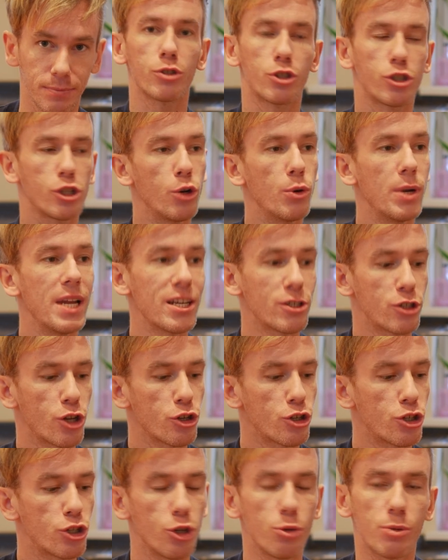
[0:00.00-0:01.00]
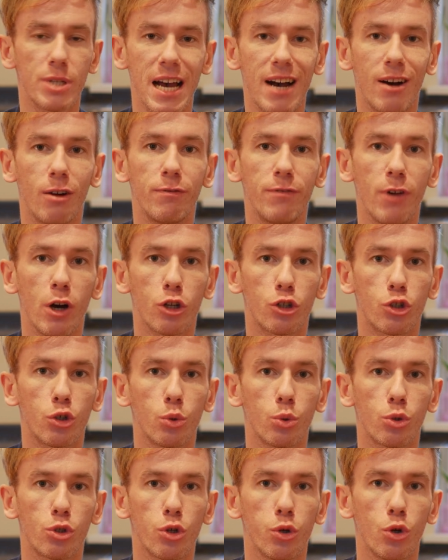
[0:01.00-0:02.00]
So let's shoot our
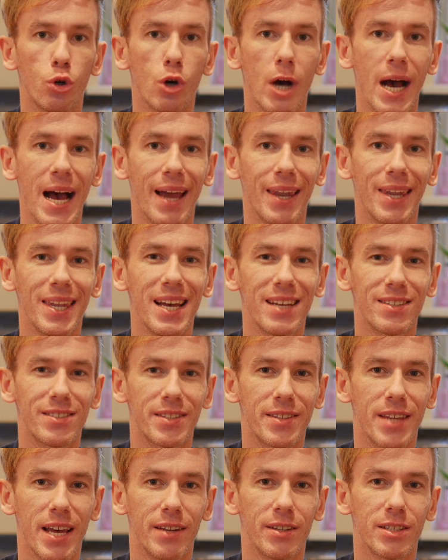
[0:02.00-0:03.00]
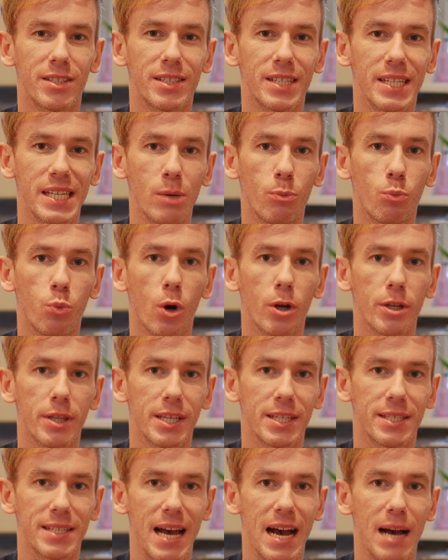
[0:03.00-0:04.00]
virtual tour and let's then see what
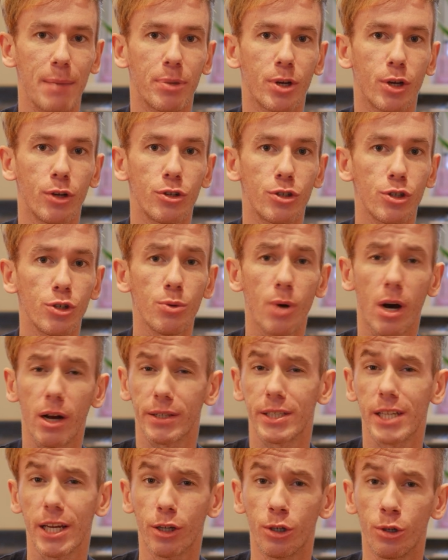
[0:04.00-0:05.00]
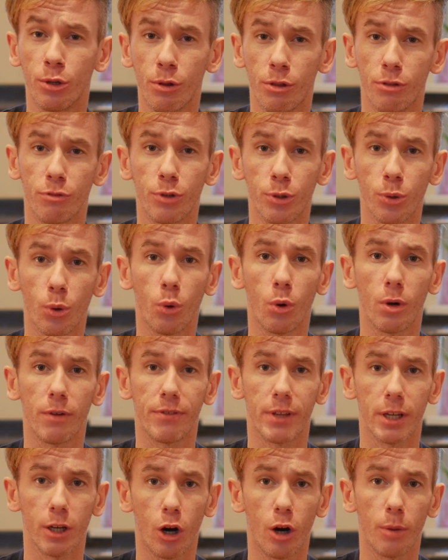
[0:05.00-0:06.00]
this app can do. I'll take you through all
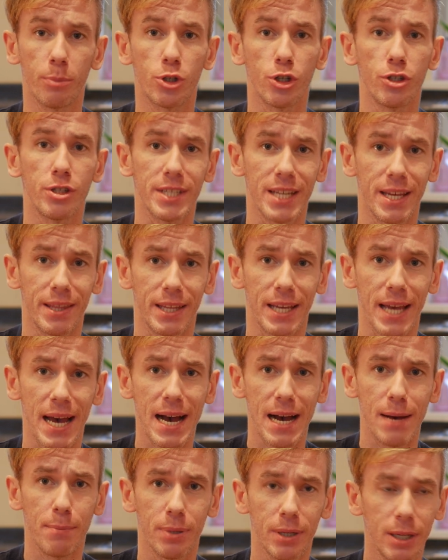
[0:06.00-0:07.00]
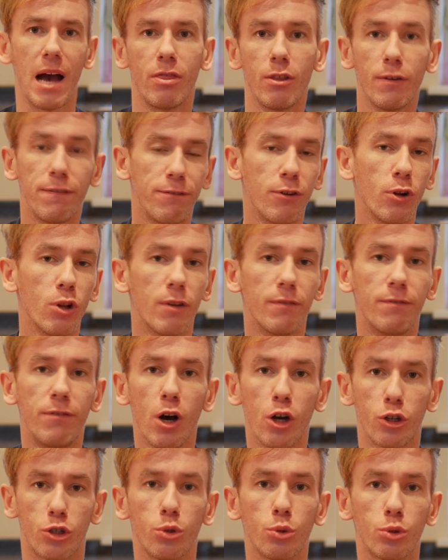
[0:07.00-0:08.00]
of the options in the app and the full
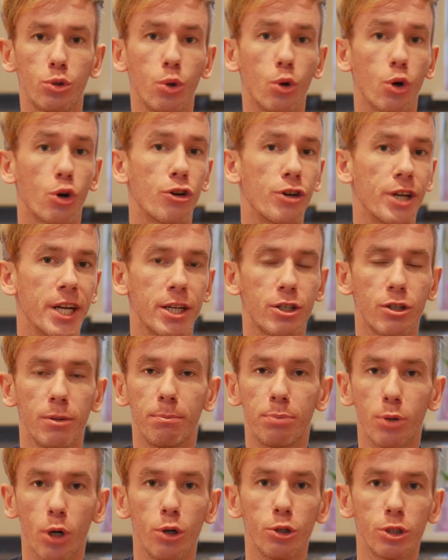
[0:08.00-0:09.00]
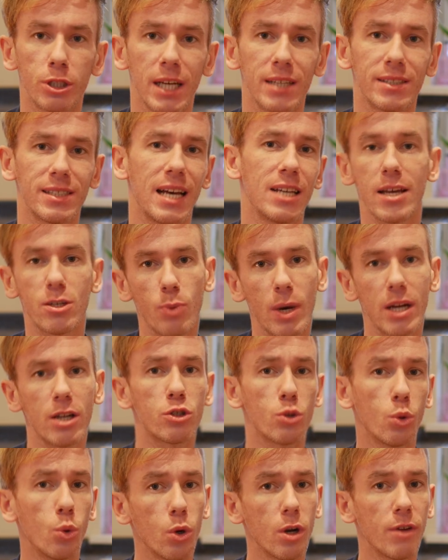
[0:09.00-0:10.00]
virtual tour creation process, as well
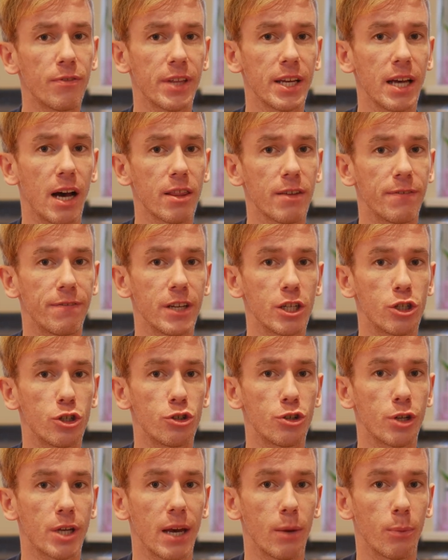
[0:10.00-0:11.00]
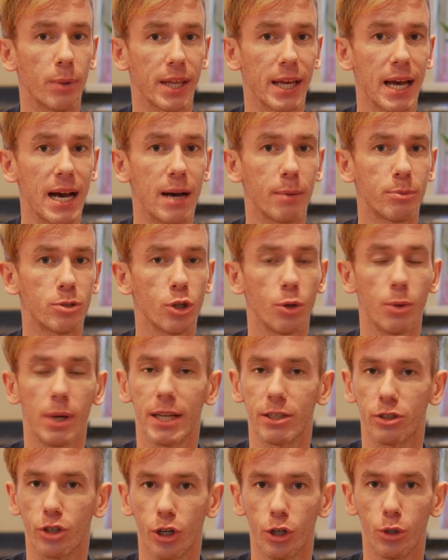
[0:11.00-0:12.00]
as all of the other features you get with the app. So
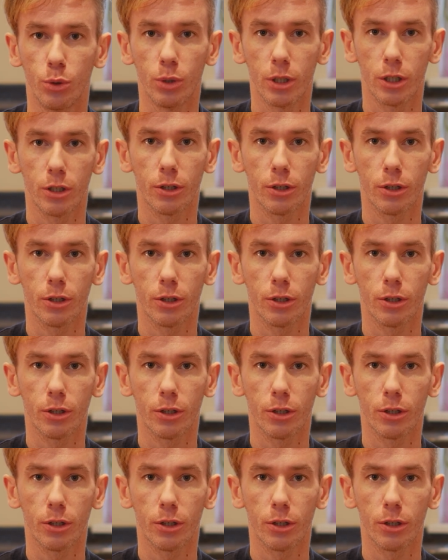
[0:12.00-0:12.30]
let's go.